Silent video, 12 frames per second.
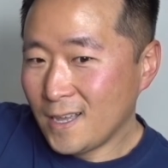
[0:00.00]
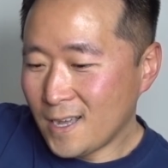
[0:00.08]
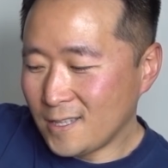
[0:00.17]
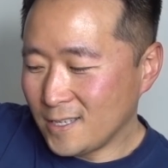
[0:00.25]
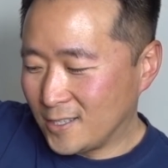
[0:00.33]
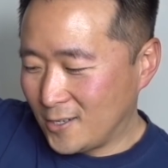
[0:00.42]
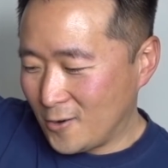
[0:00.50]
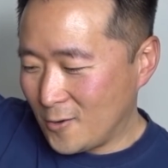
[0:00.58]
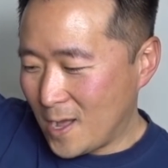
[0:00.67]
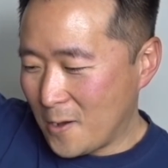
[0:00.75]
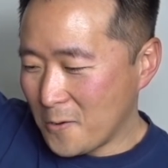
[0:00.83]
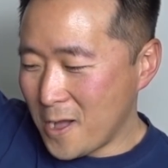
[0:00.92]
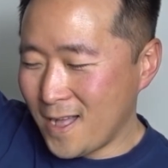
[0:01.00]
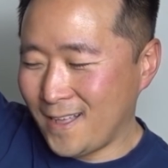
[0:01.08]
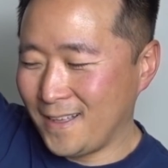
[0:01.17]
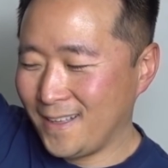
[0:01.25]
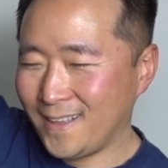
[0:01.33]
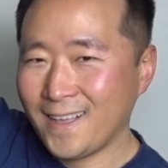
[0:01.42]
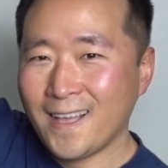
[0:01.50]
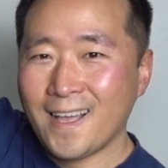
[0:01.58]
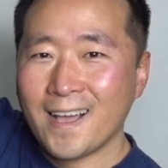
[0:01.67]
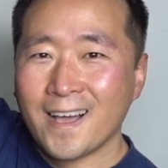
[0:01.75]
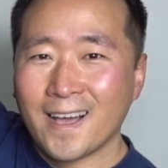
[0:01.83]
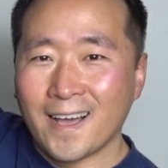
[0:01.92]
I'll let you know
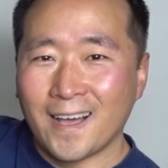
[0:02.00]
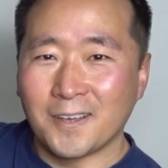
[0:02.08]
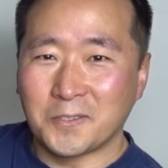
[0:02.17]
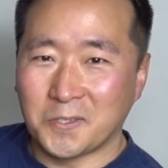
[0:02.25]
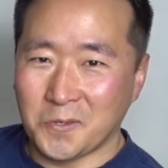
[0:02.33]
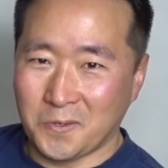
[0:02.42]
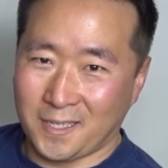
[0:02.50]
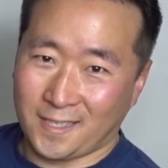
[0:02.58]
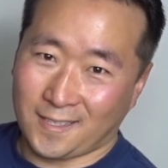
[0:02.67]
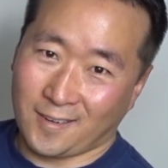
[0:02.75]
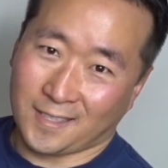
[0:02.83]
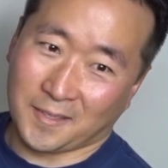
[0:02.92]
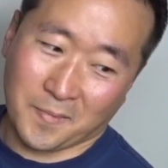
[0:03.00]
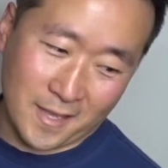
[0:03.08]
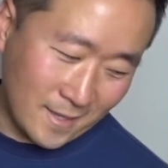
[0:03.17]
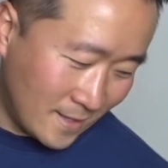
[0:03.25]
how soon it starts smelling